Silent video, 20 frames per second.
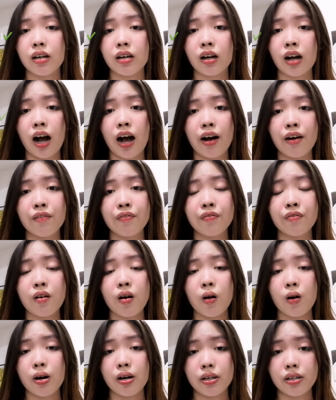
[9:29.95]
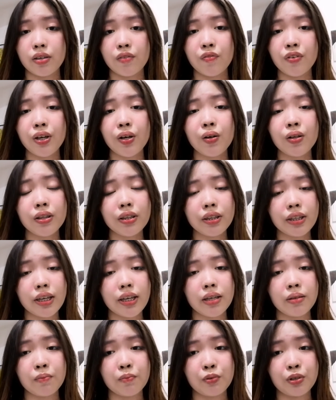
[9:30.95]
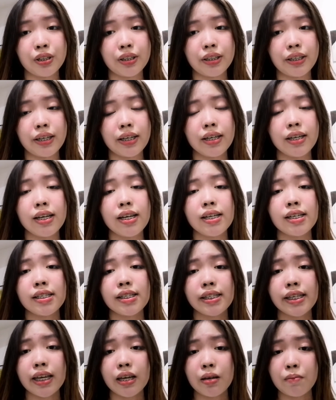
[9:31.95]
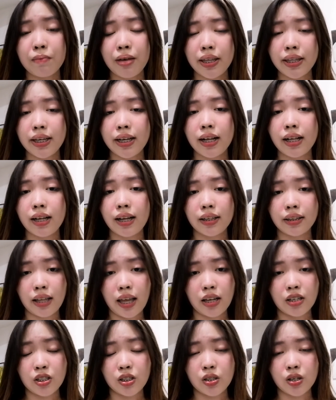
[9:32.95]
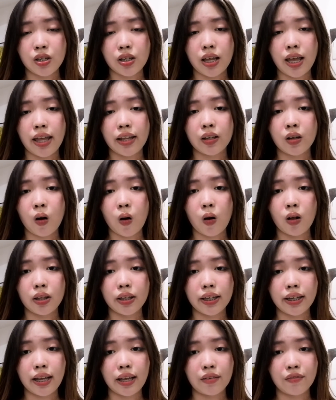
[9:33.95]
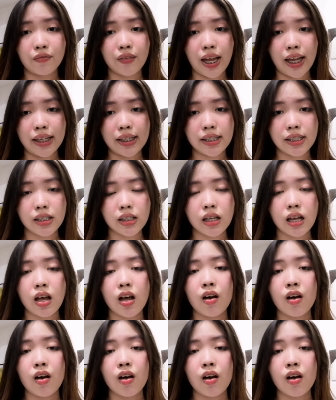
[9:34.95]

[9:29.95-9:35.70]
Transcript: cough, or difficulty in breathing, seek medical attention and call in advance.